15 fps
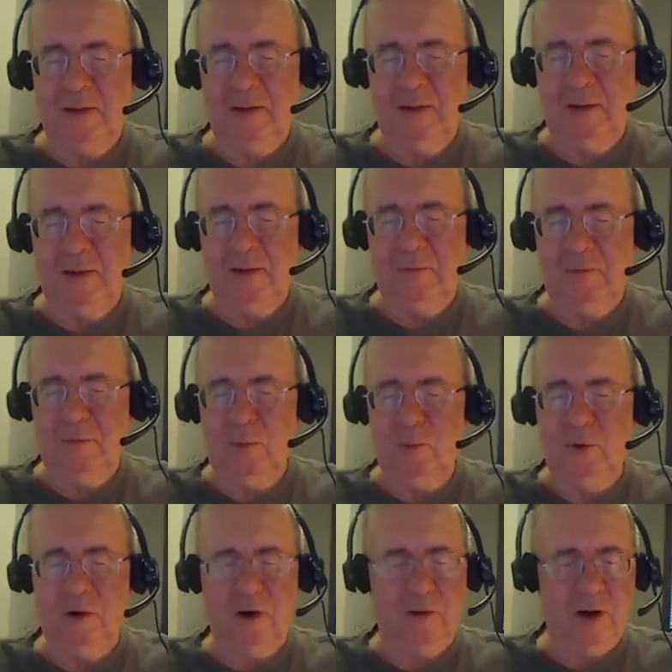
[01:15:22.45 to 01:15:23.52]
If you
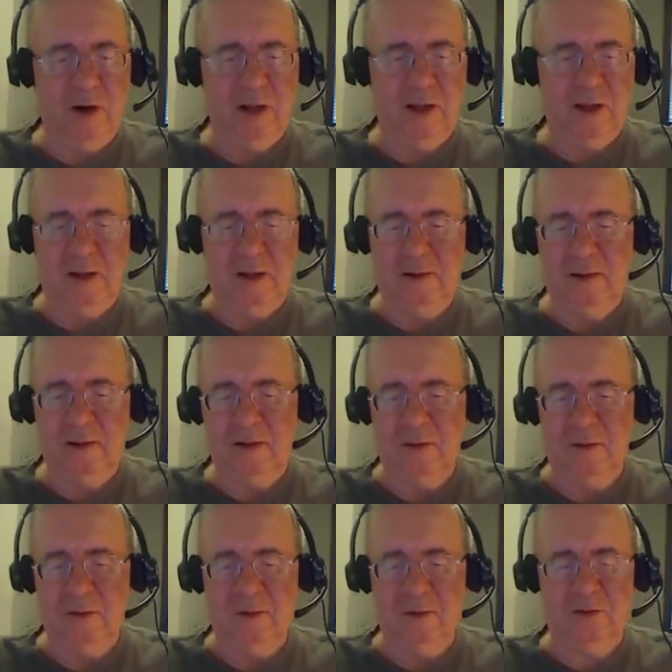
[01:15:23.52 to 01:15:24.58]
weren't already,
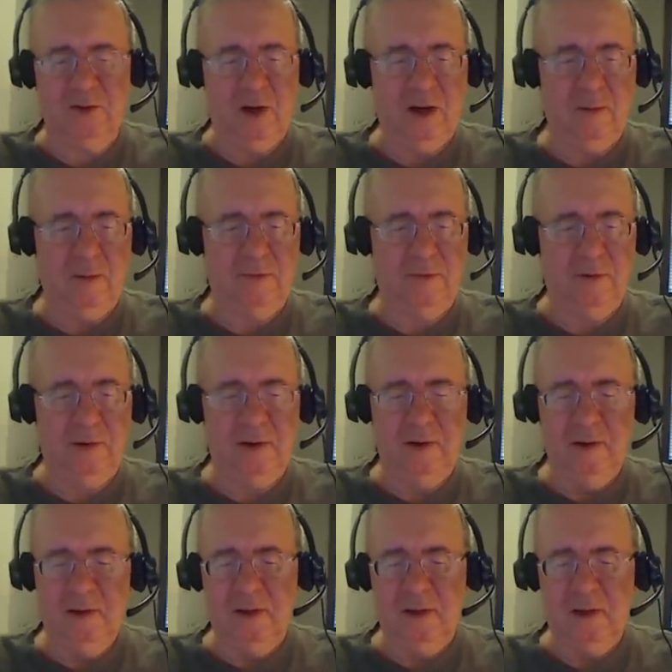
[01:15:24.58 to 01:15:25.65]
you signed up for
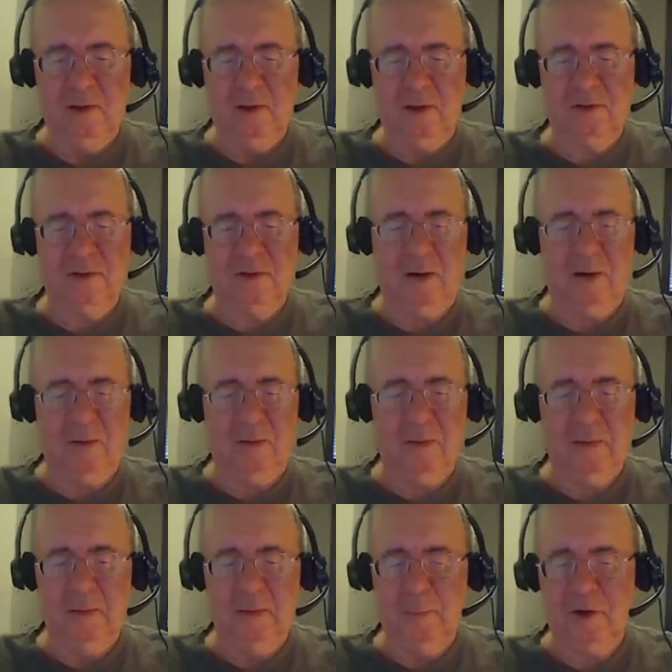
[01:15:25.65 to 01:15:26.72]
a list, and I'll
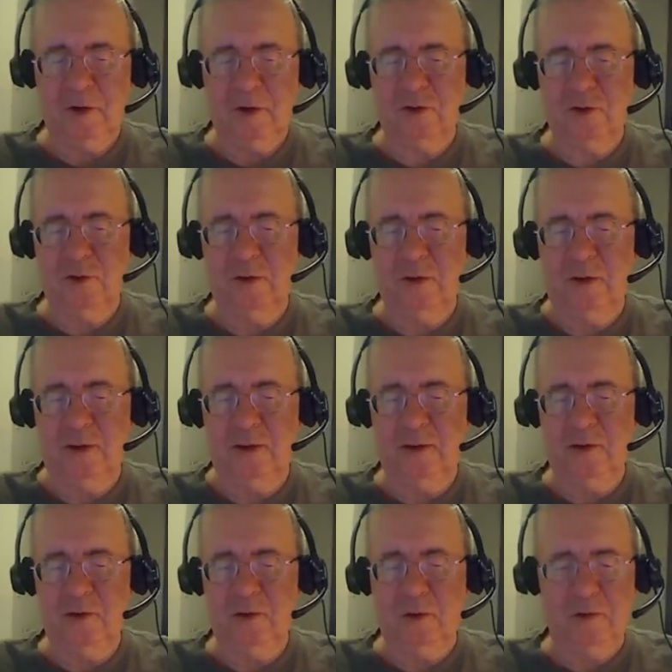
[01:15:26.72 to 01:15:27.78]
make sure that
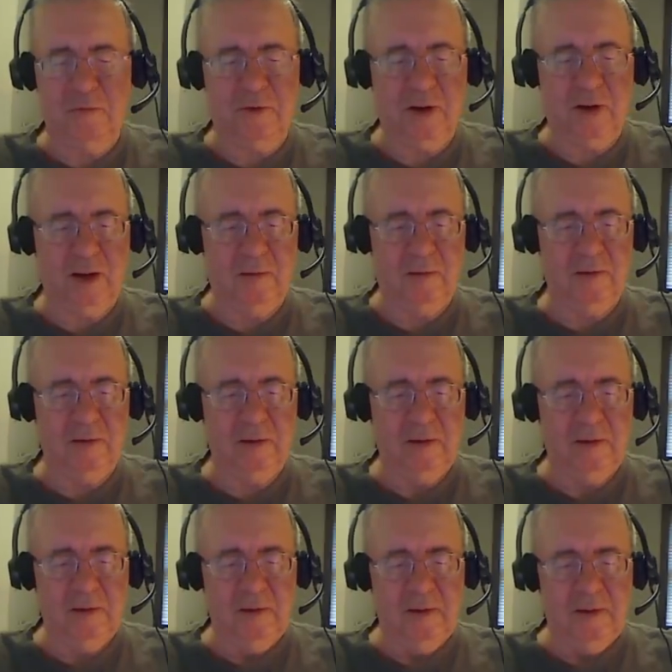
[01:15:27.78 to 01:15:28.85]
you're notified of
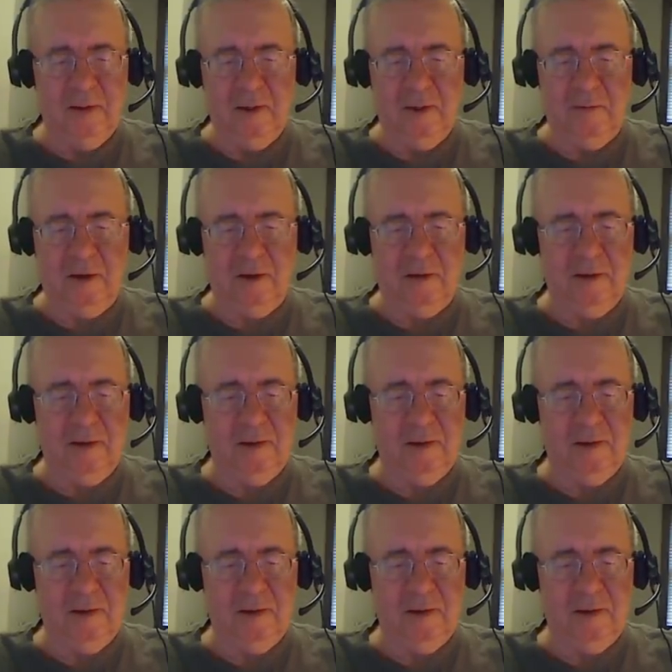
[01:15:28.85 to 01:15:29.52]
our